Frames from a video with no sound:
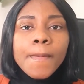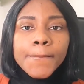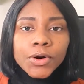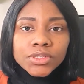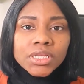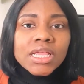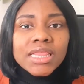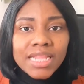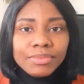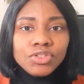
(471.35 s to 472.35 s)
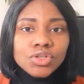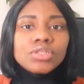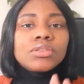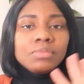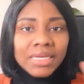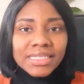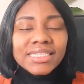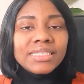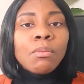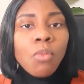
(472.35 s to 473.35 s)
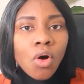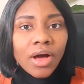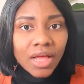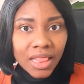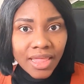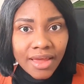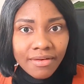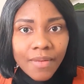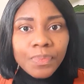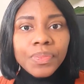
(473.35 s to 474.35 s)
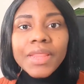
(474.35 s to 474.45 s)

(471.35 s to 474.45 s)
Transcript: But let me just make this more clearer.